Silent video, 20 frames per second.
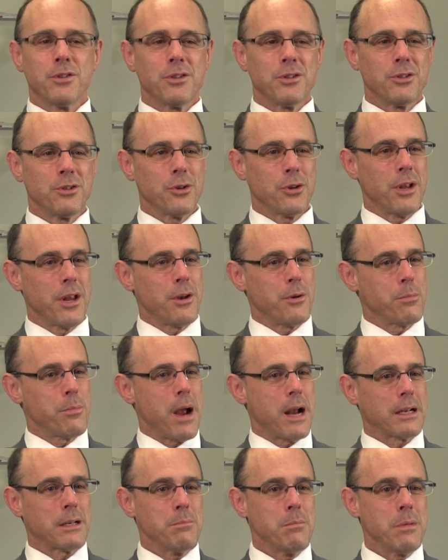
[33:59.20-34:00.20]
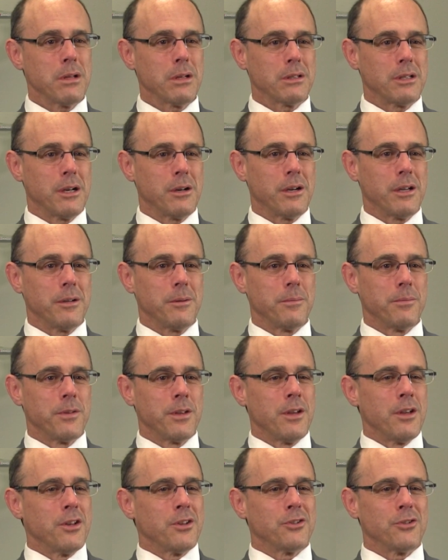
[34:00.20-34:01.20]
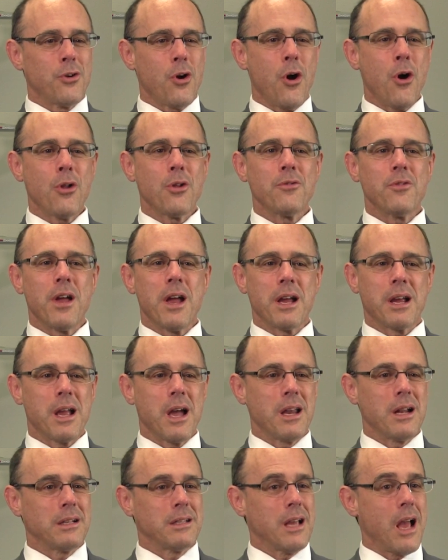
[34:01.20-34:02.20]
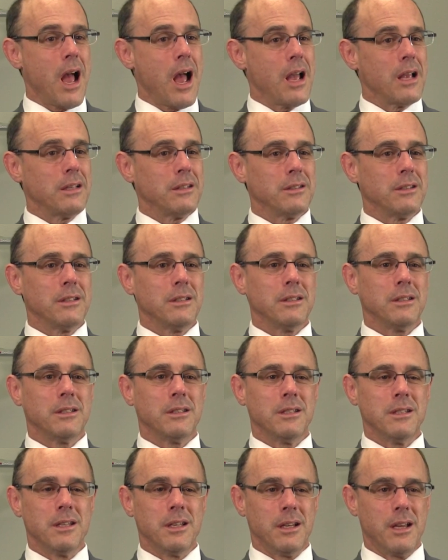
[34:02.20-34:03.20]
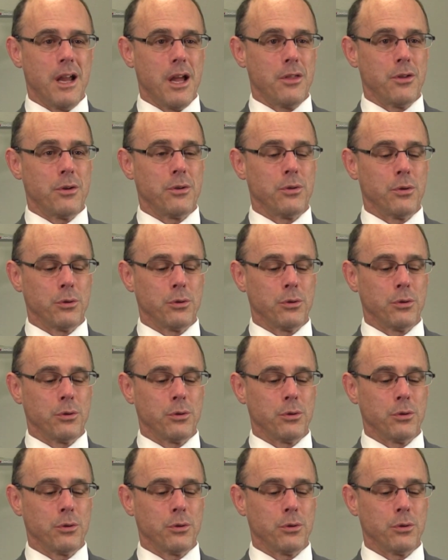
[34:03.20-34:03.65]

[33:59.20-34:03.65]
So then you're back to military. So all of that kind of ties in together.